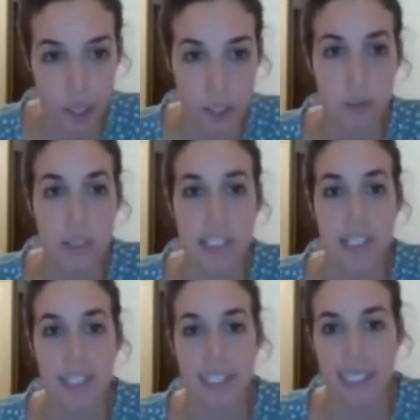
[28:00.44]
There's always
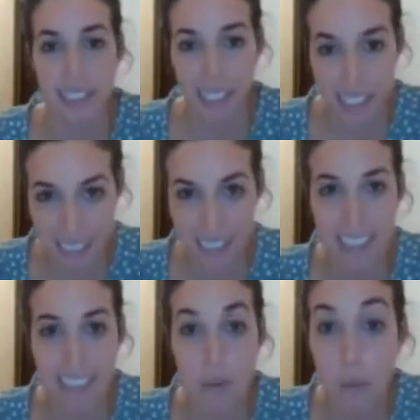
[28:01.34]
going to
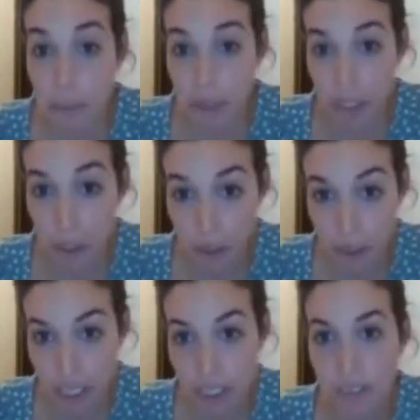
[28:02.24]
exist a Riemann
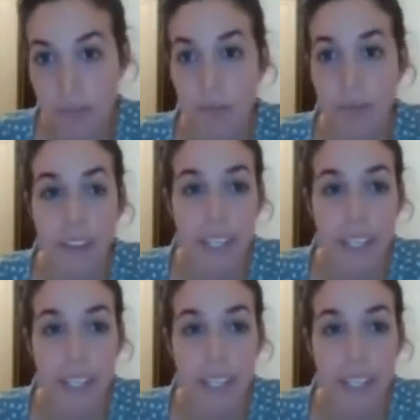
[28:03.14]
surface